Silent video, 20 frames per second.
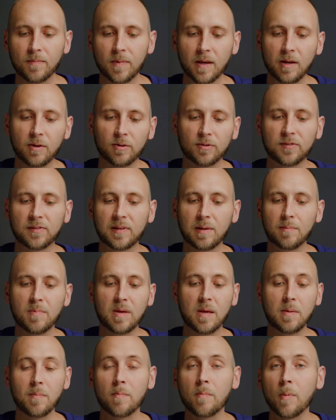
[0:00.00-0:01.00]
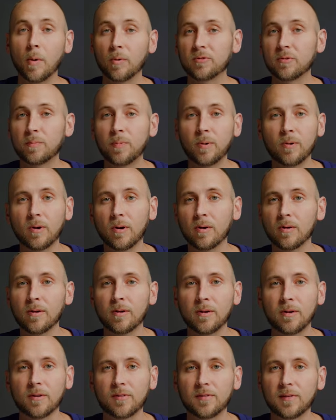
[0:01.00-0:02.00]
it'll send me multiple
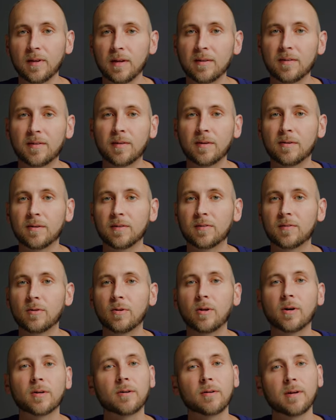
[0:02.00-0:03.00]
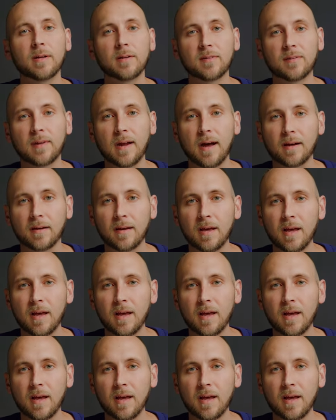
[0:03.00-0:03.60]
alerts until it's no longer in stock.